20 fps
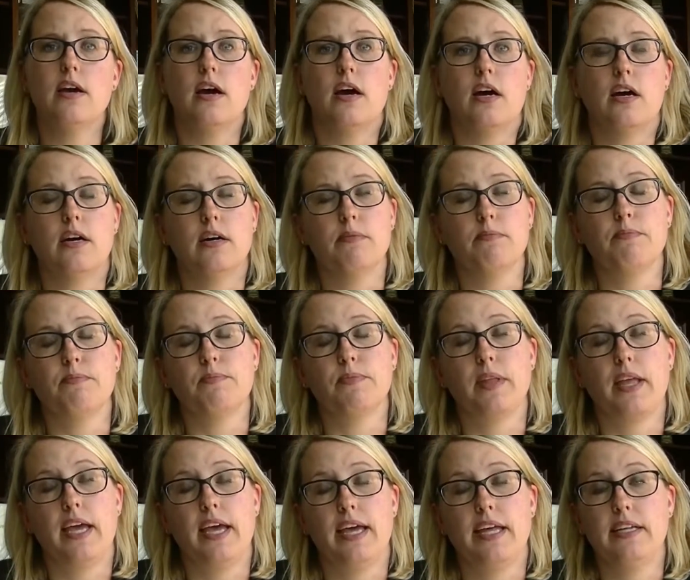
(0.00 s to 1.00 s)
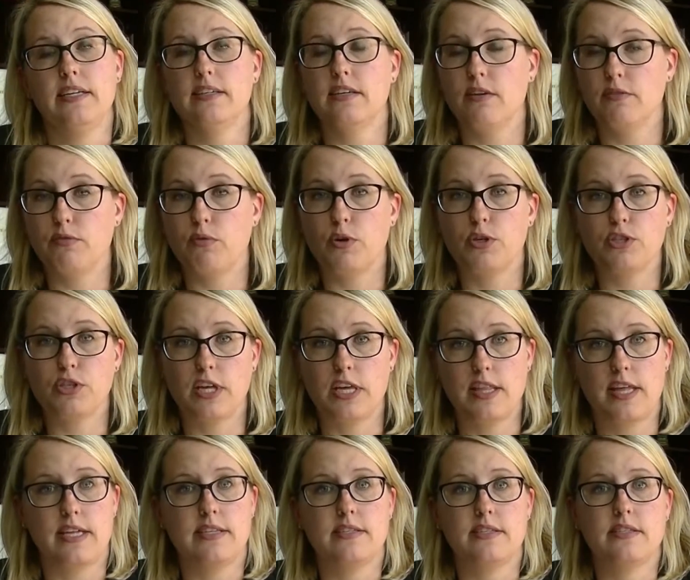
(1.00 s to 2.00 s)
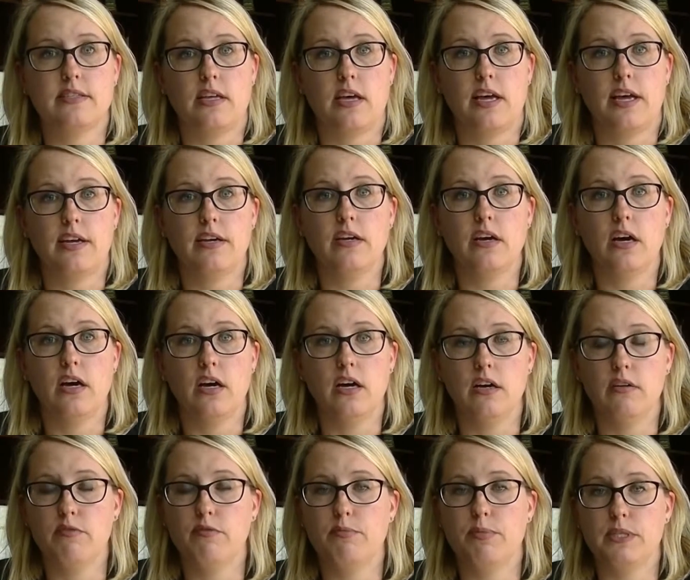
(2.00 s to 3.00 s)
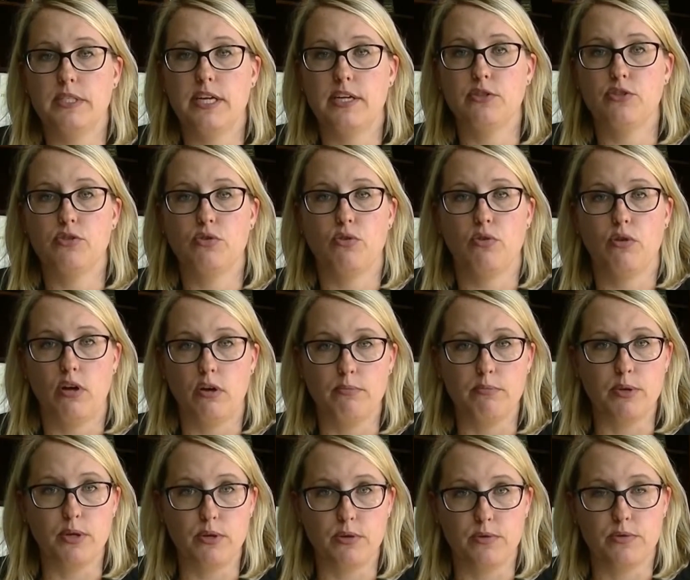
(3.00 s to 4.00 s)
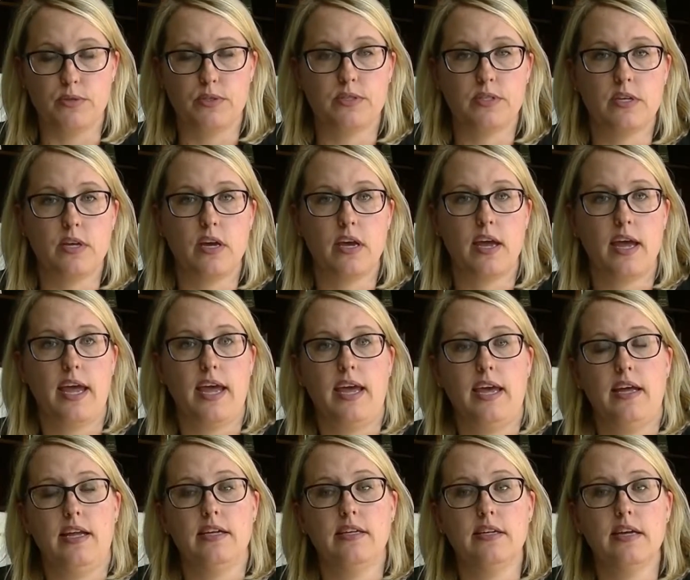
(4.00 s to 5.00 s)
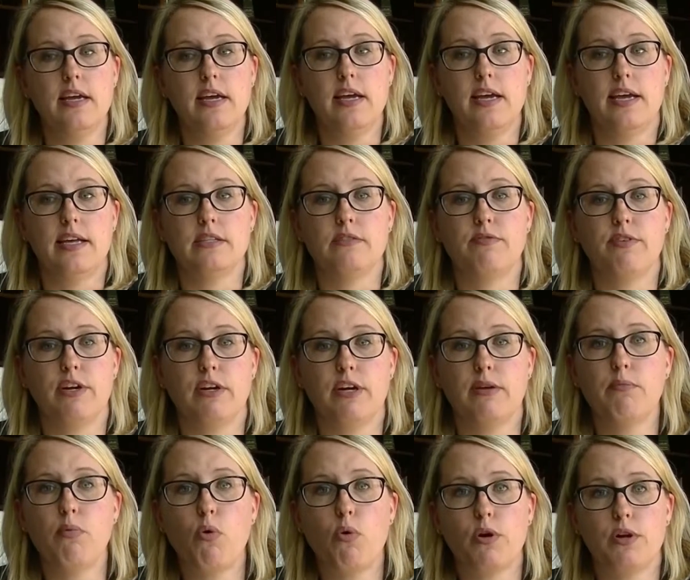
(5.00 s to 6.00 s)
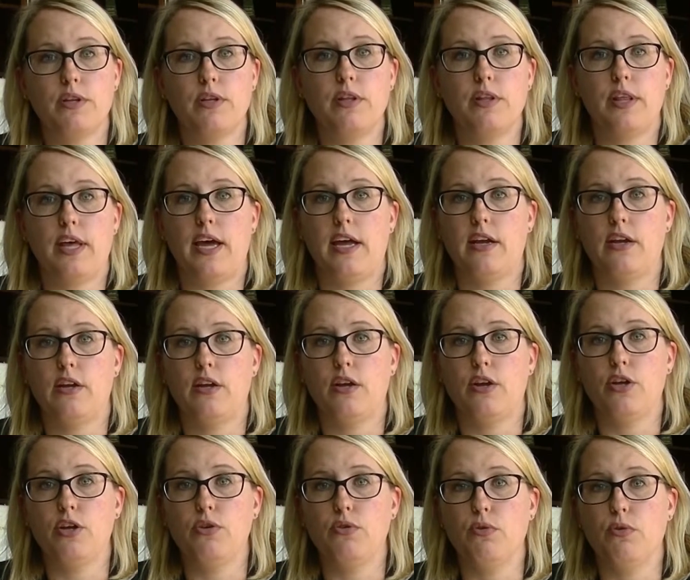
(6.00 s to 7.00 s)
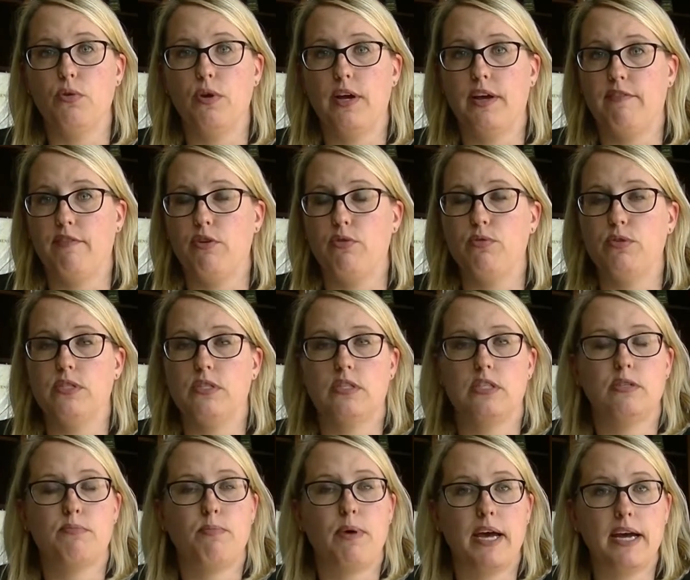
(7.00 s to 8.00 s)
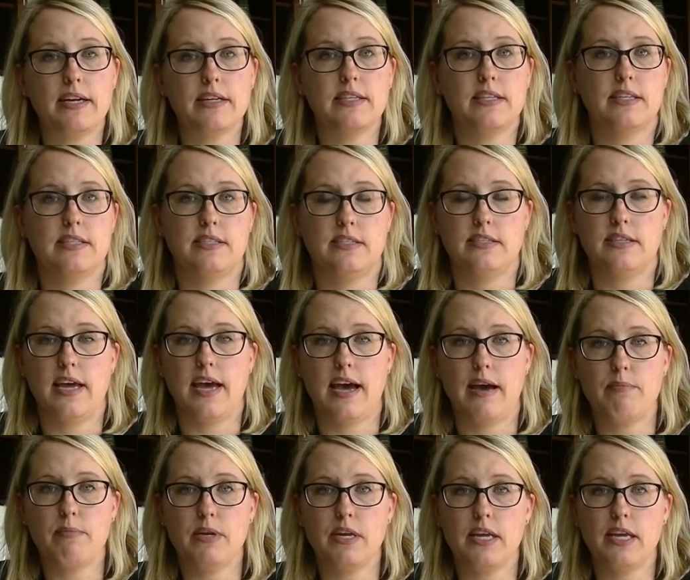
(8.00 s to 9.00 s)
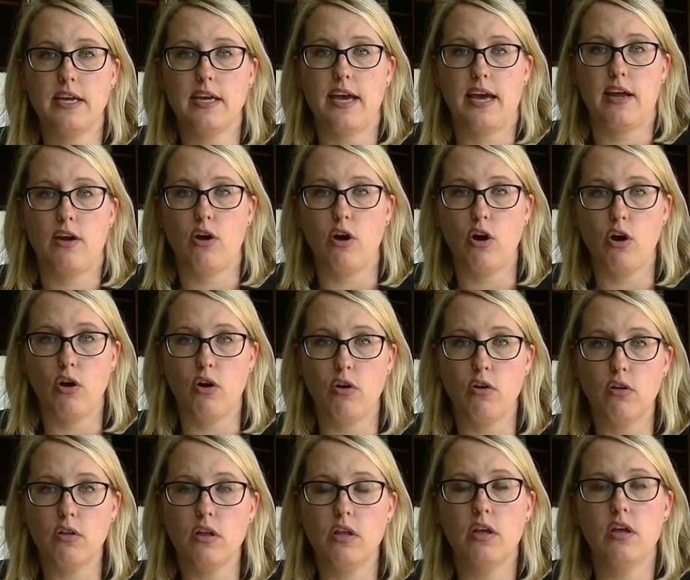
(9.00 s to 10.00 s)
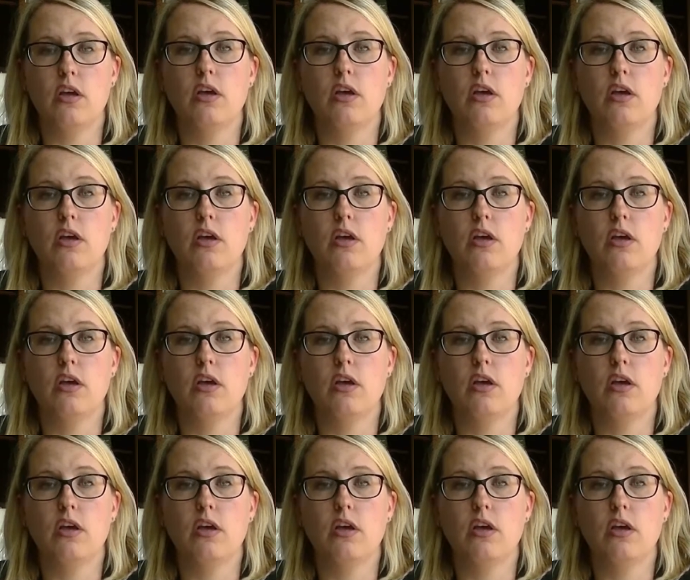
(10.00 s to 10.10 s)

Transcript: and unfortunately that's a sign of potential abuse. And it's very important that if you suspect this is happening at all,